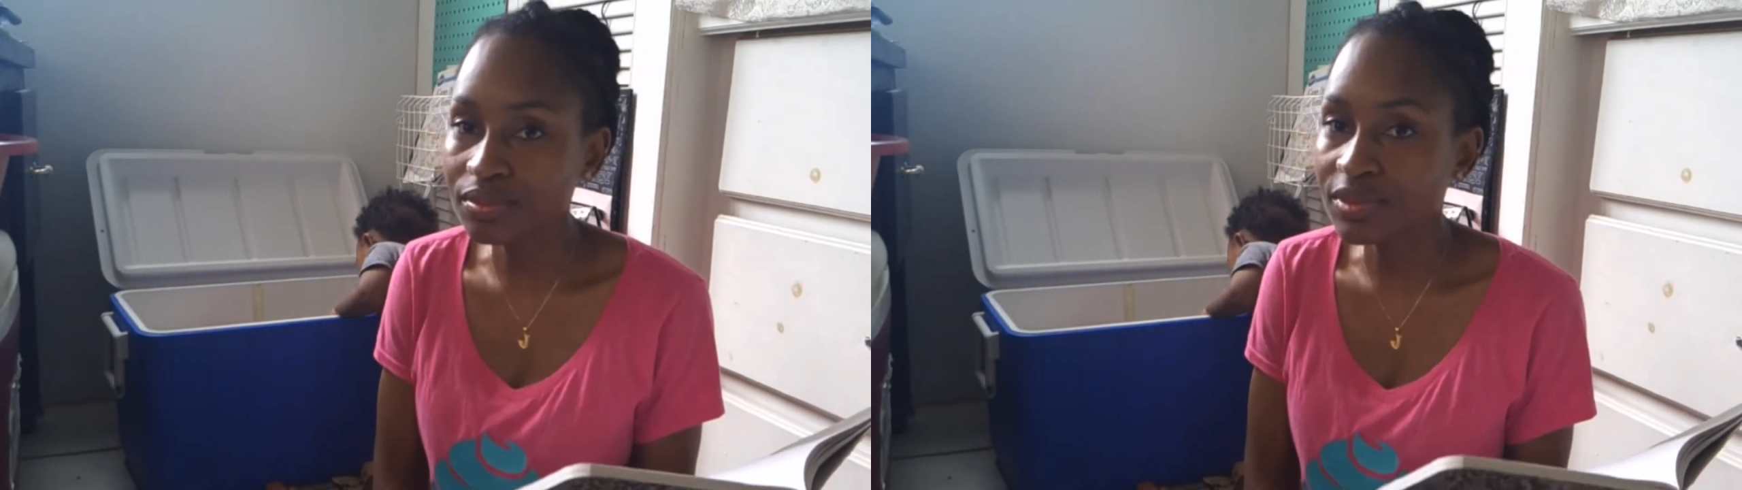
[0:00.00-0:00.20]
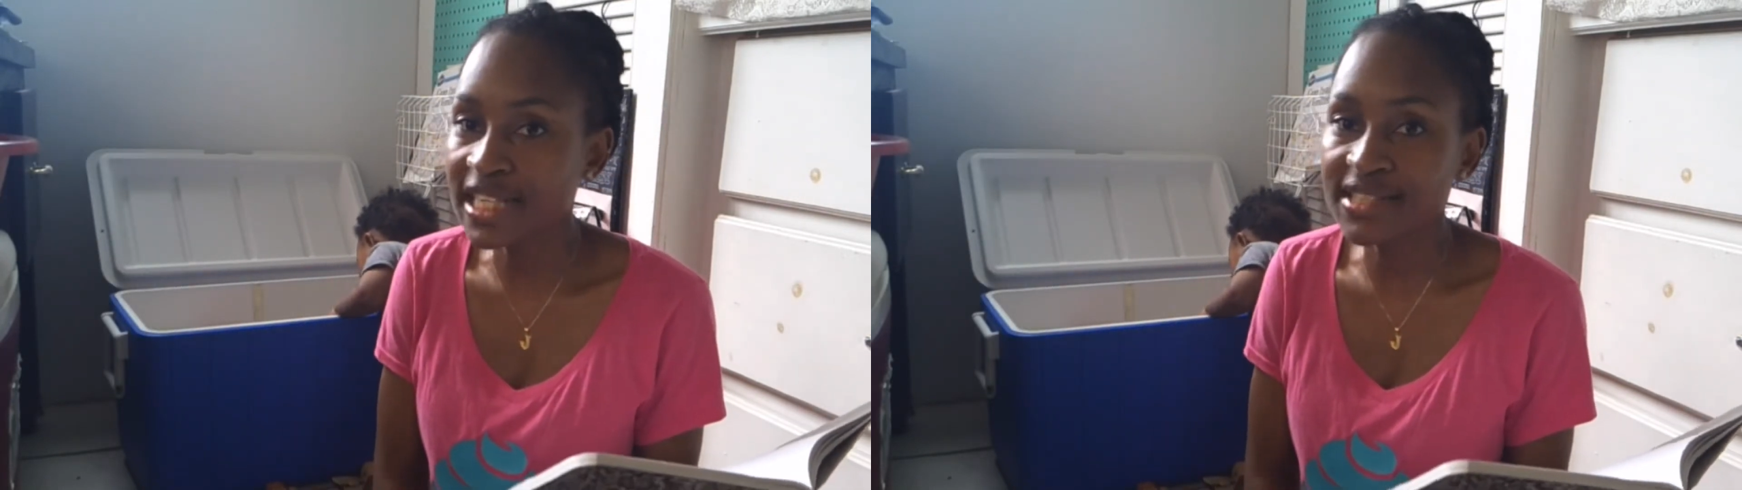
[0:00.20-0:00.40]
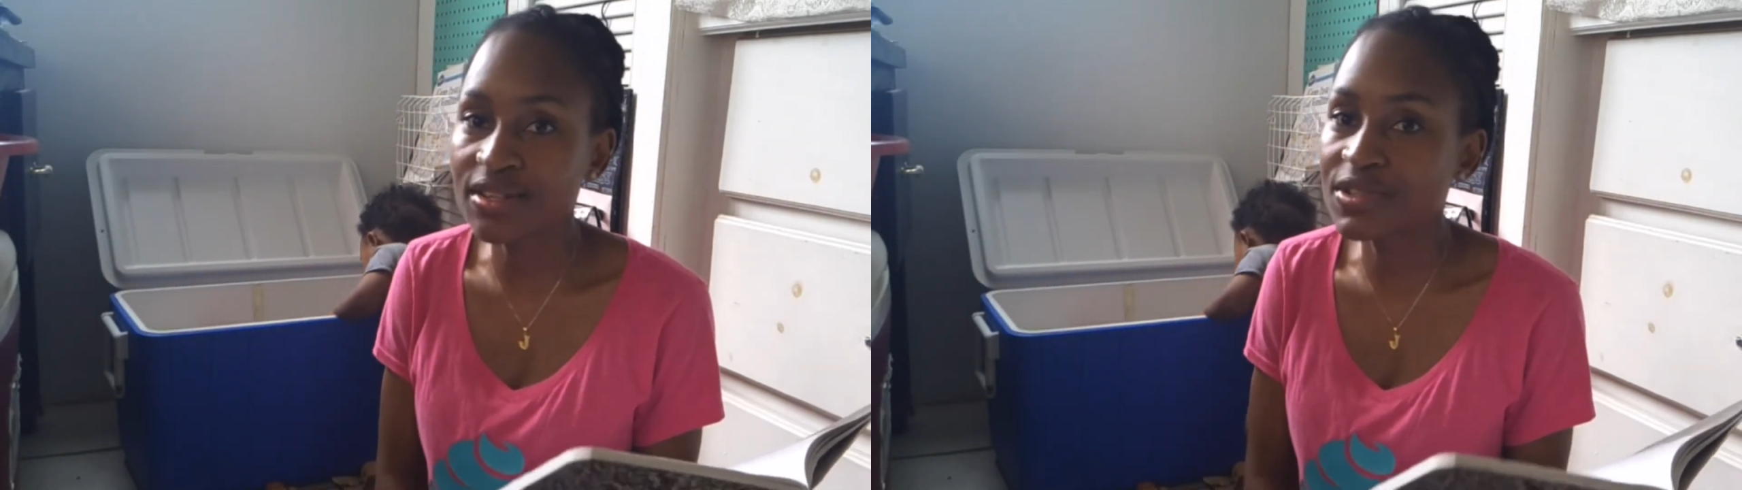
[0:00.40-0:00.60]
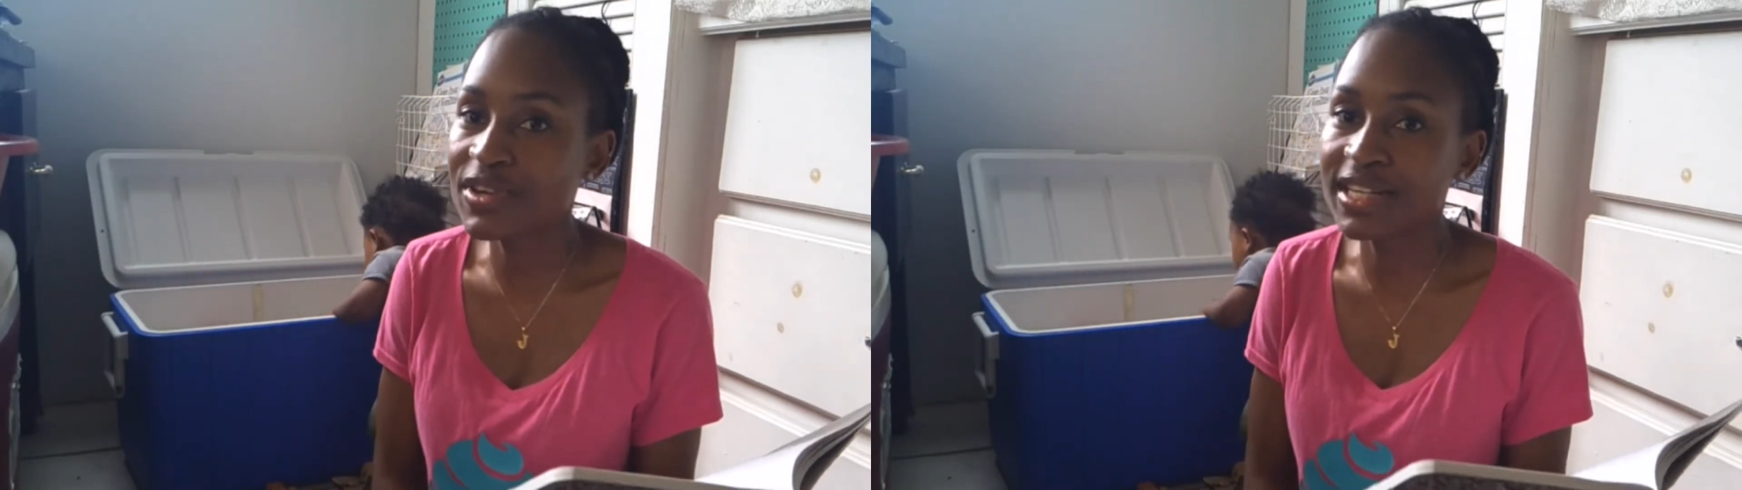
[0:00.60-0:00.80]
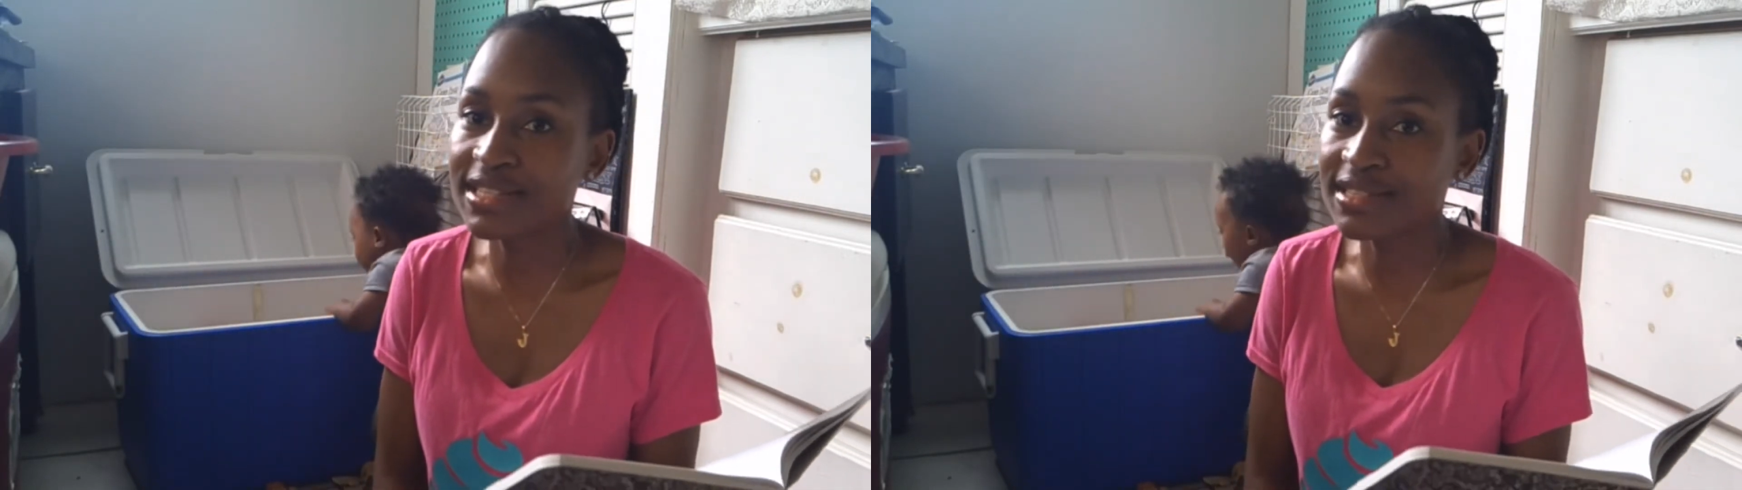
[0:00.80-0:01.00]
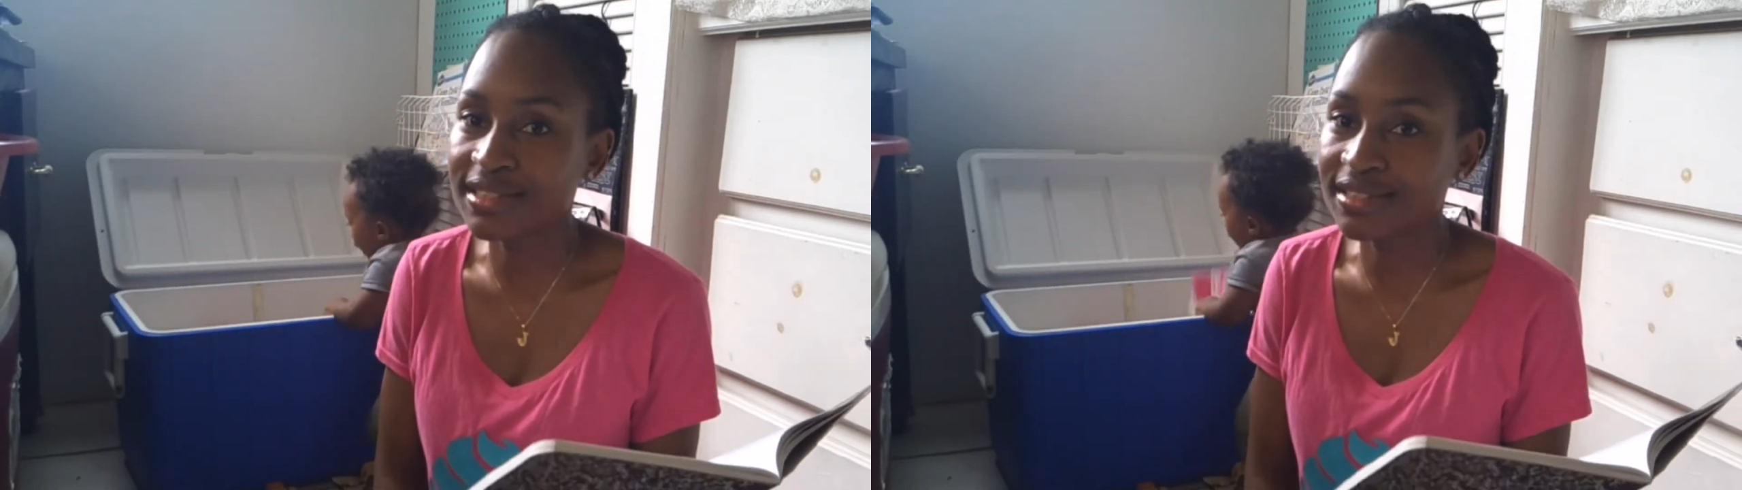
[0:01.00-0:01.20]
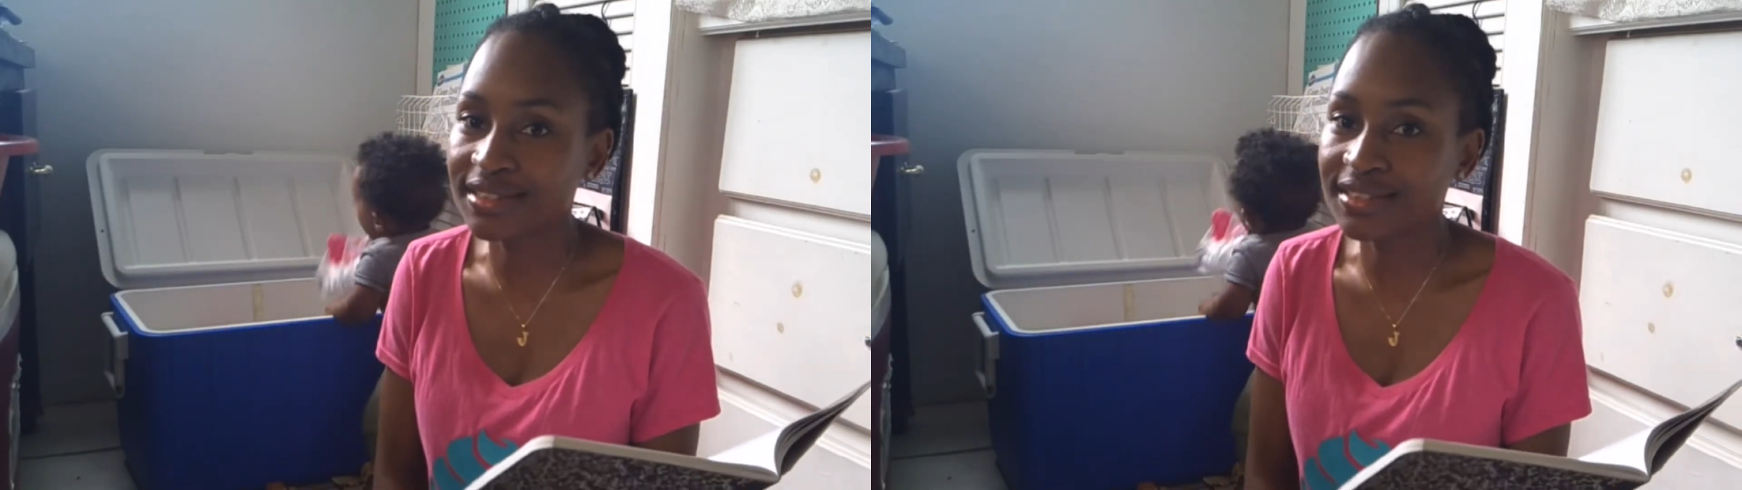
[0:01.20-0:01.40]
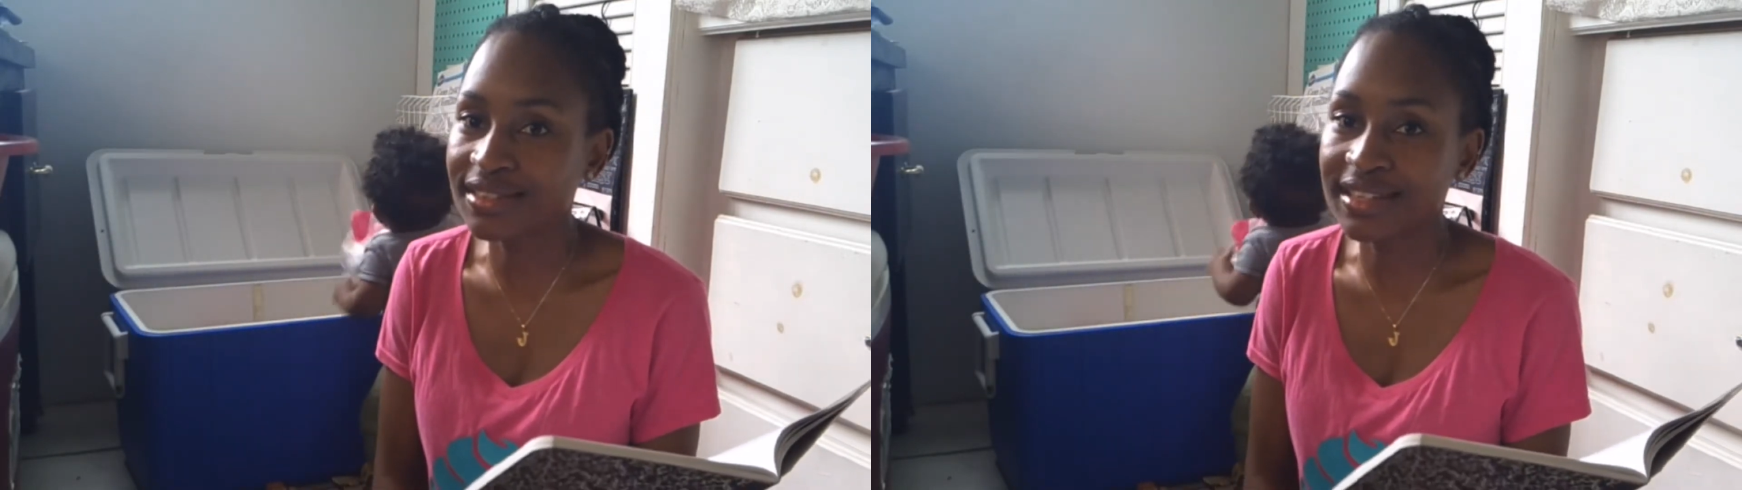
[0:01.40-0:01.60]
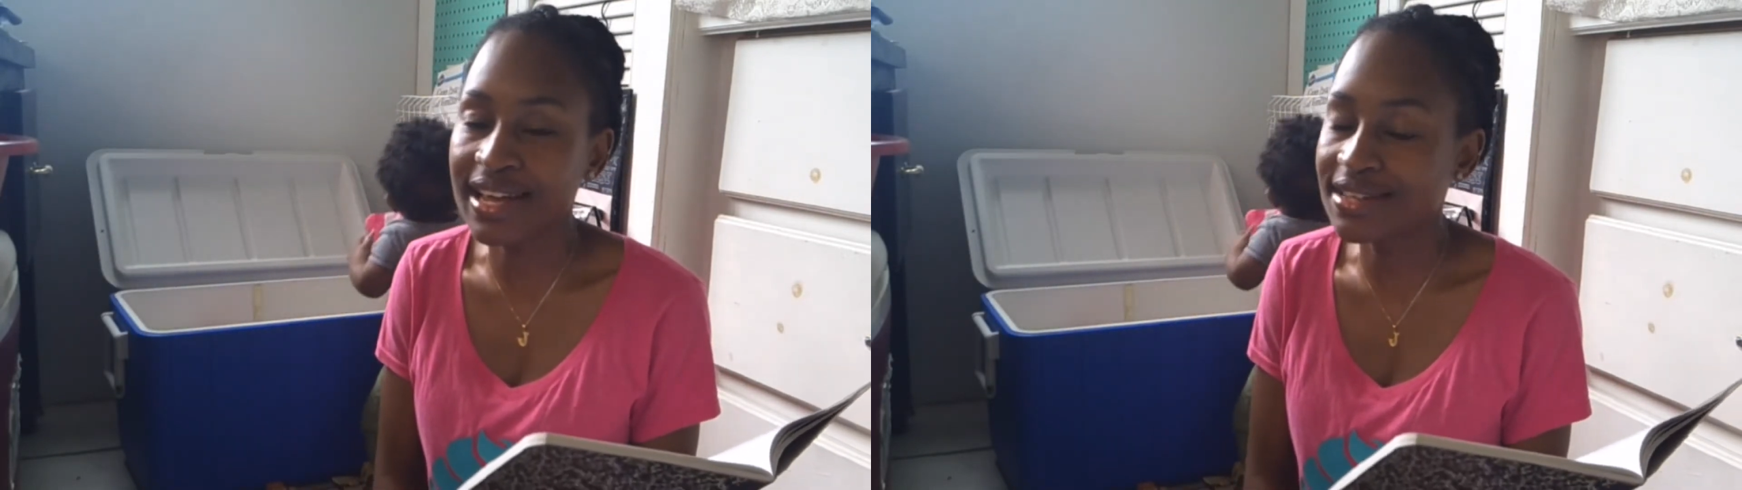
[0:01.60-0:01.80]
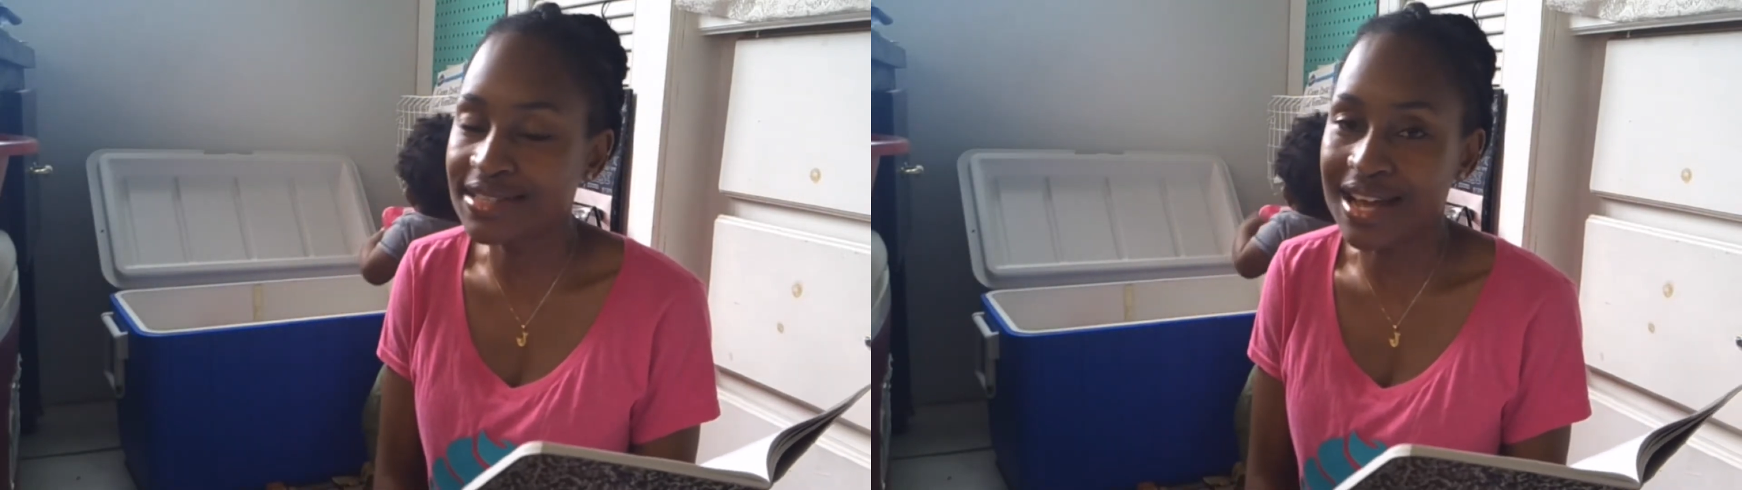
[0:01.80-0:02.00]
It's not realistic. It
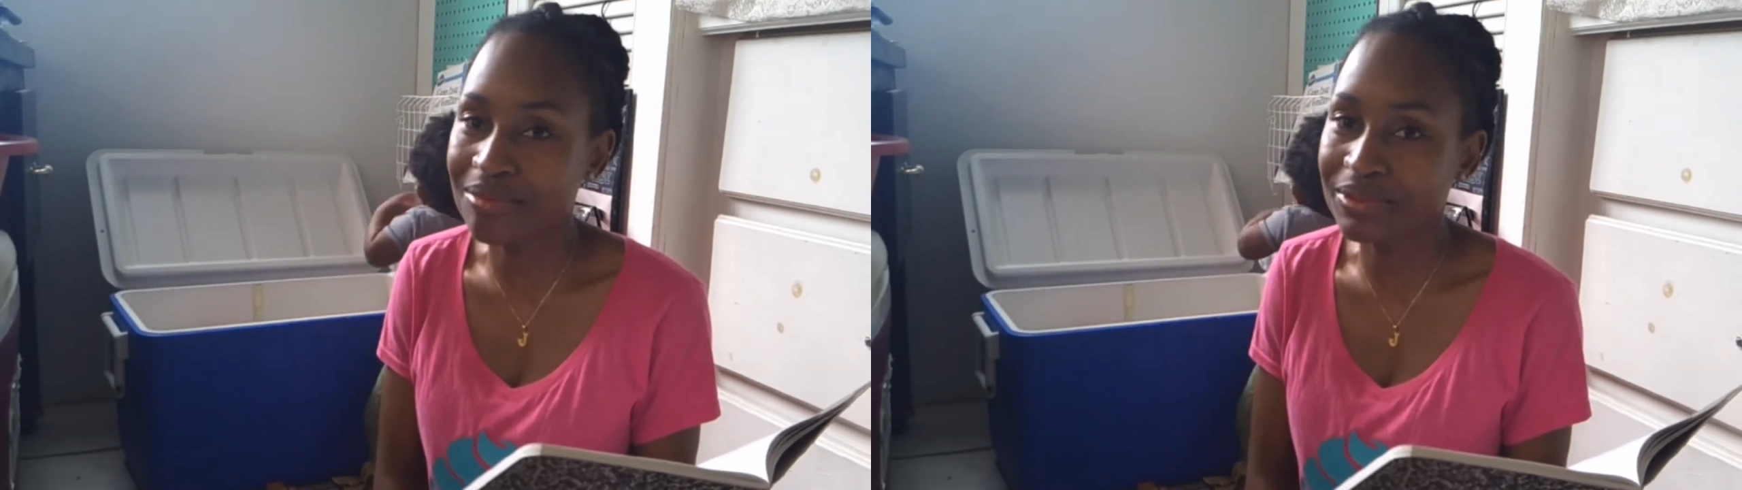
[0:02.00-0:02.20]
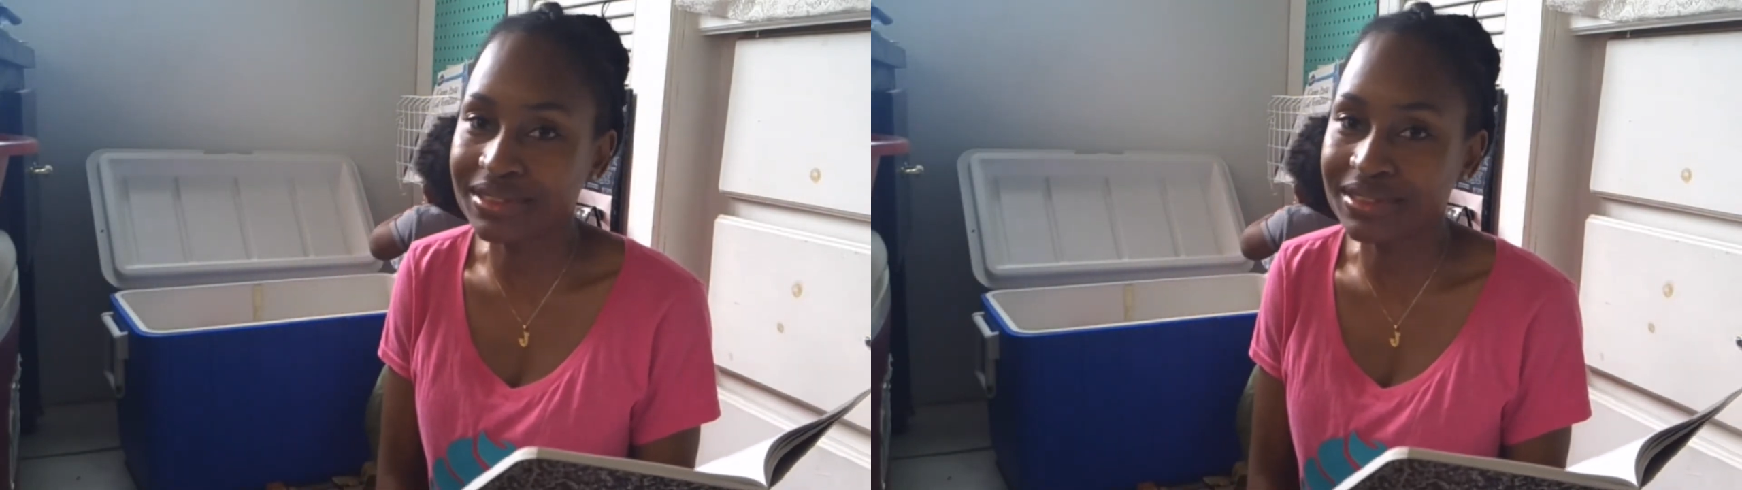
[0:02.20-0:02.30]
can't happen.